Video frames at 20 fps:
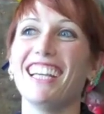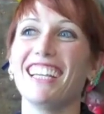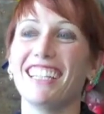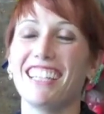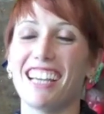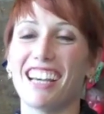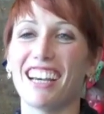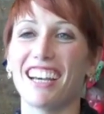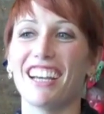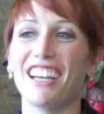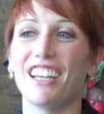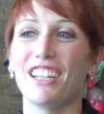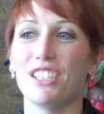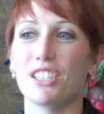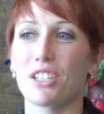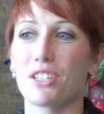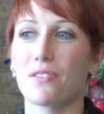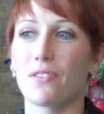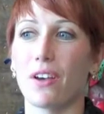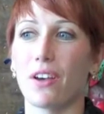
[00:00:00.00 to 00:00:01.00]
Yeah, and
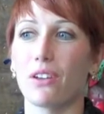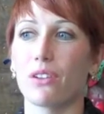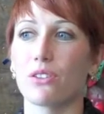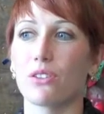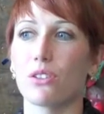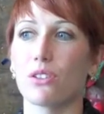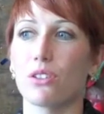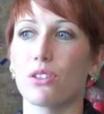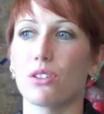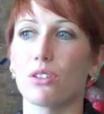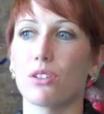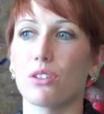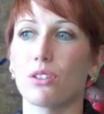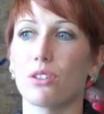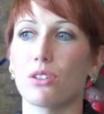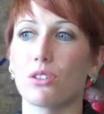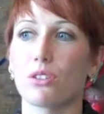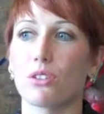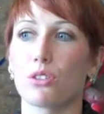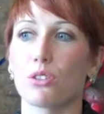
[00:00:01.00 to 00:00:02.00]
just felt
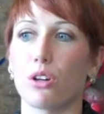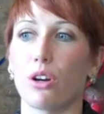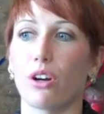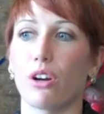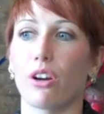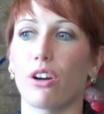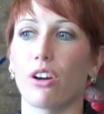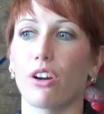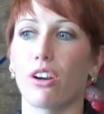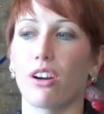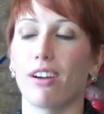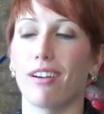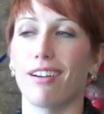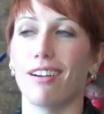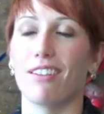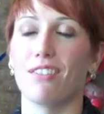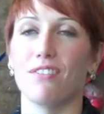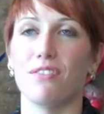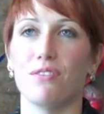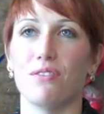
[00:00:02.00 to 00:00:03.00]
stronger
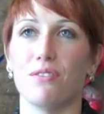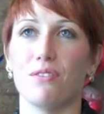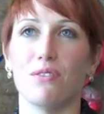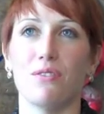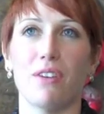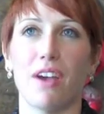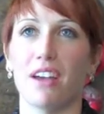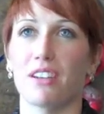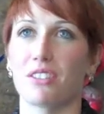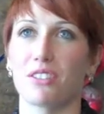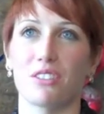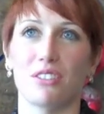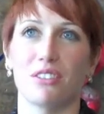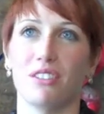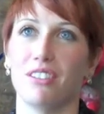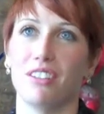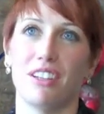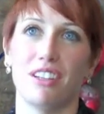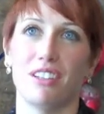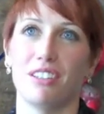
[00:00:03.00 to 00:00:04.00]
and faster
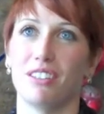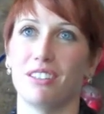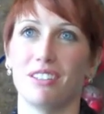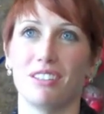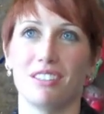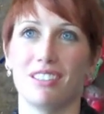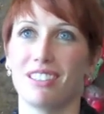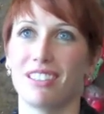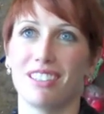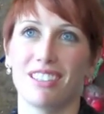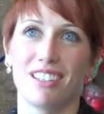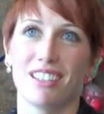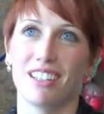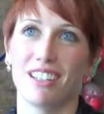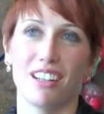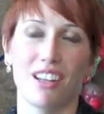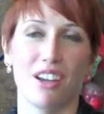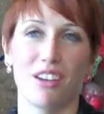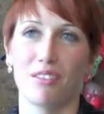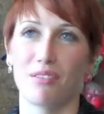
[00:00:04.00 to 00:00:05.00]

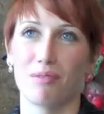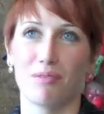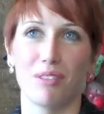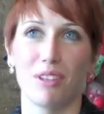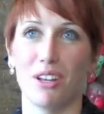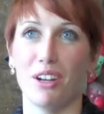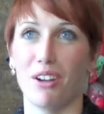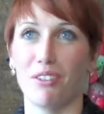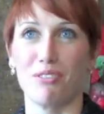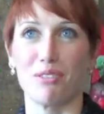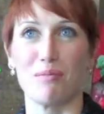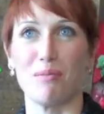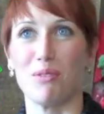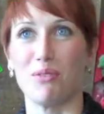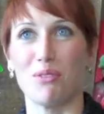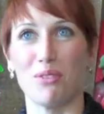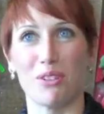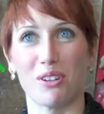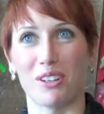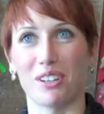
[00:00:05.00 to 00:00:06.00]
than ever
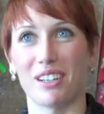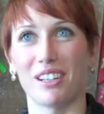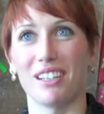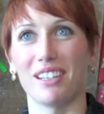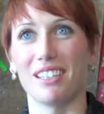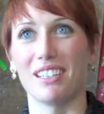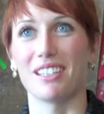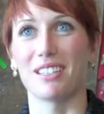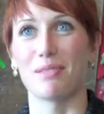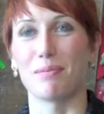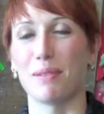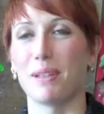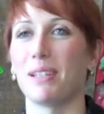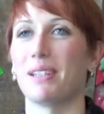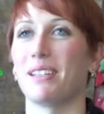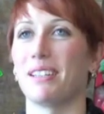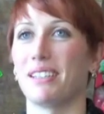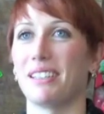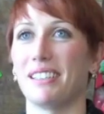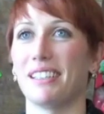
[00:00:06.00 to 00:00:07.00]
before, and it's
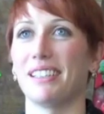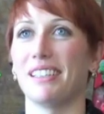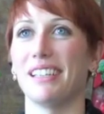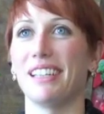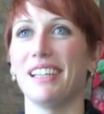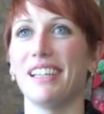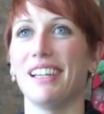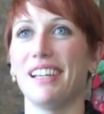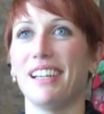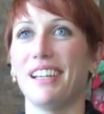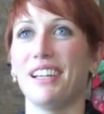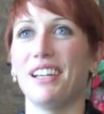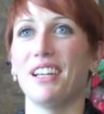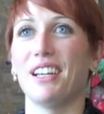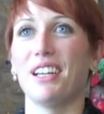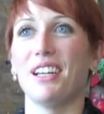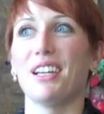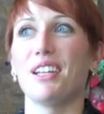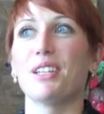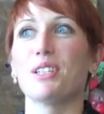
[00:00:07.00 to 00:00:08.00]

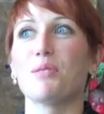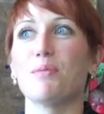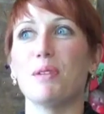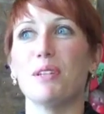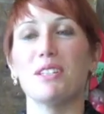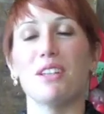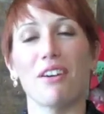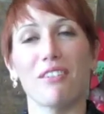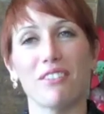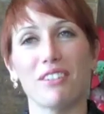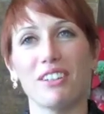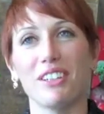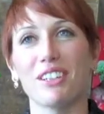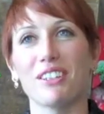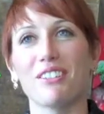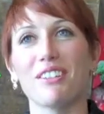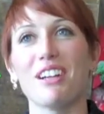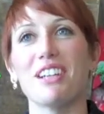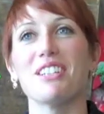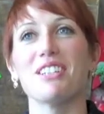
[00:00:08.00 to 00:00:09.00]
been definitely
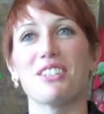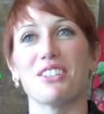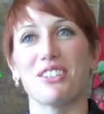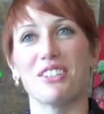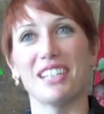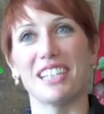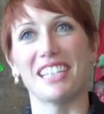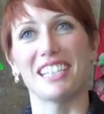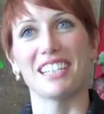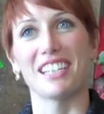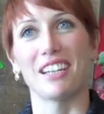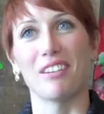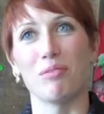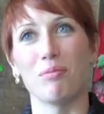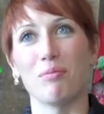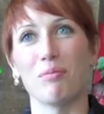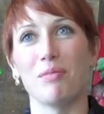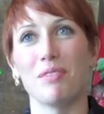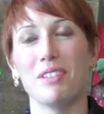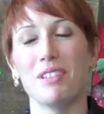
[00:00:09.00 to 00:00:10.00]
the right choice.
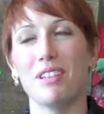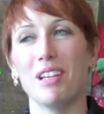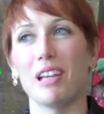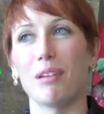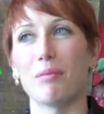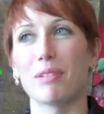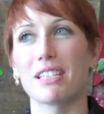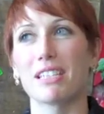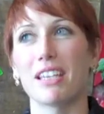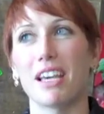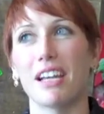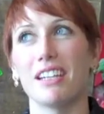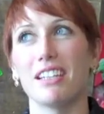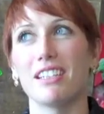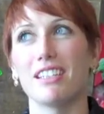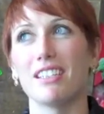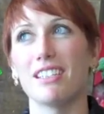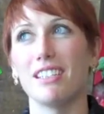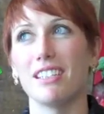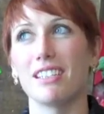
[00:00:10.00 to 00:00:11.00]
I'm excited
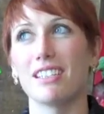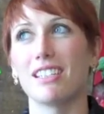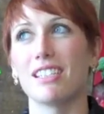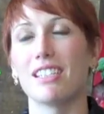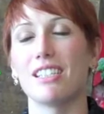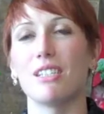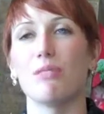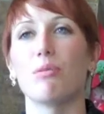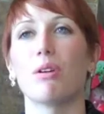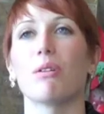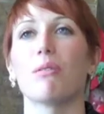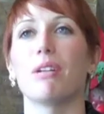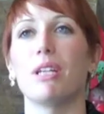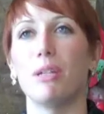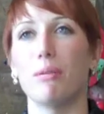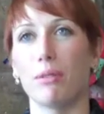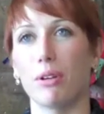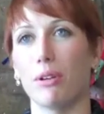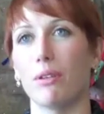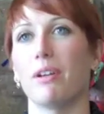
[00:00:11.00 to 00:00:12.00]
to see where we
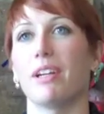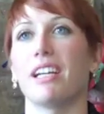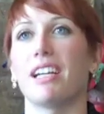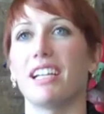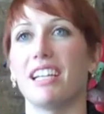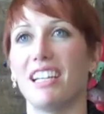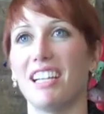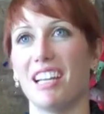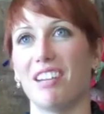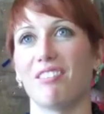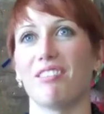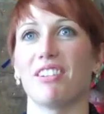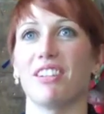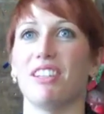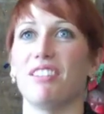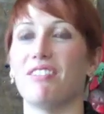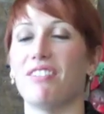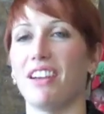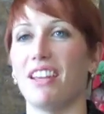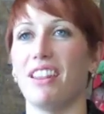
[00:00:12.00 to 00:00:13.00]
keep going and really
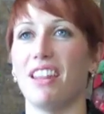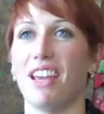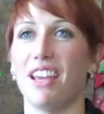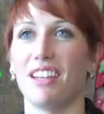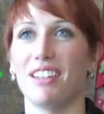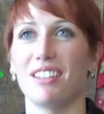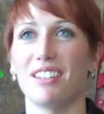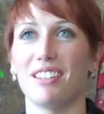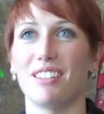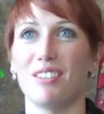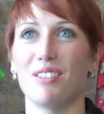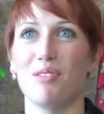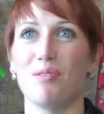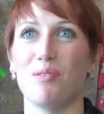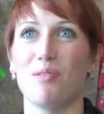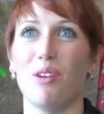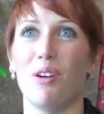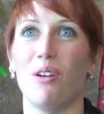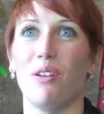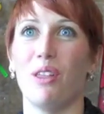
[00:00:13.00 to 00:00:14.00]
find
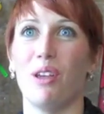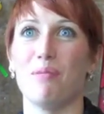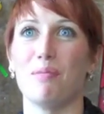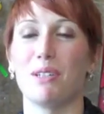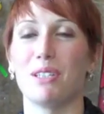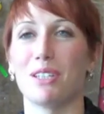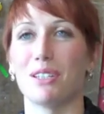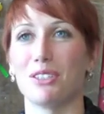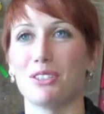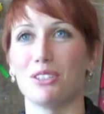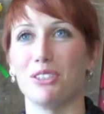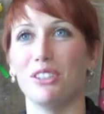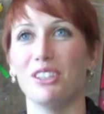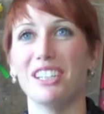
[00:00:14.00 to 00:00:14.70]
all that potential.